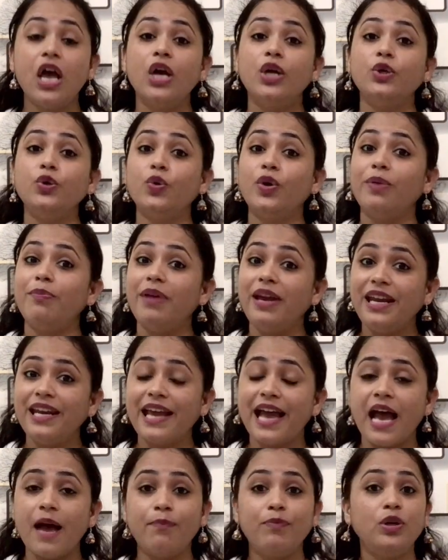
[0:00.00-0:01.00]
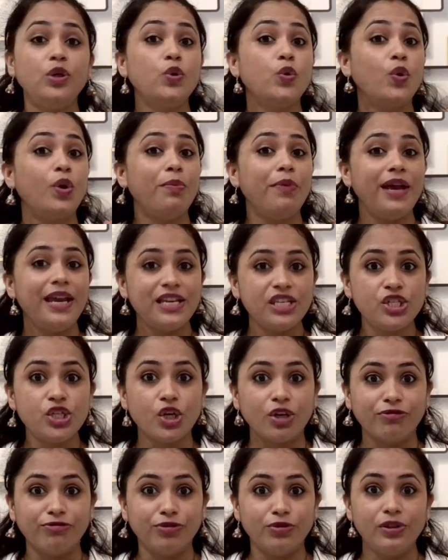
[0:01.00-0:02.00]
you remain happy, you remain
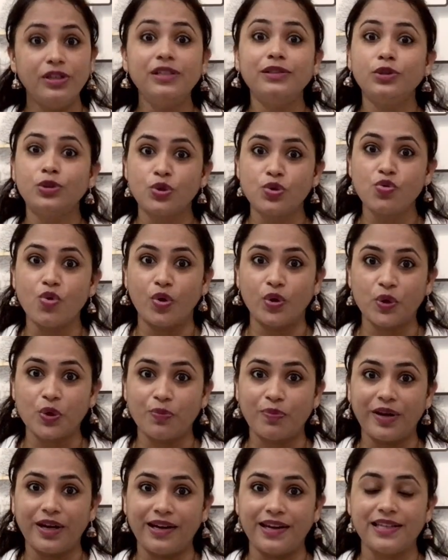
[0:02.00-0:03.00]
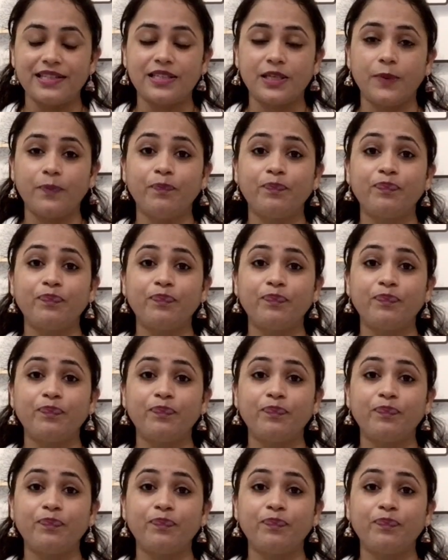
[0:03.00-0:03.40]
cheerful throughout your pregnancy.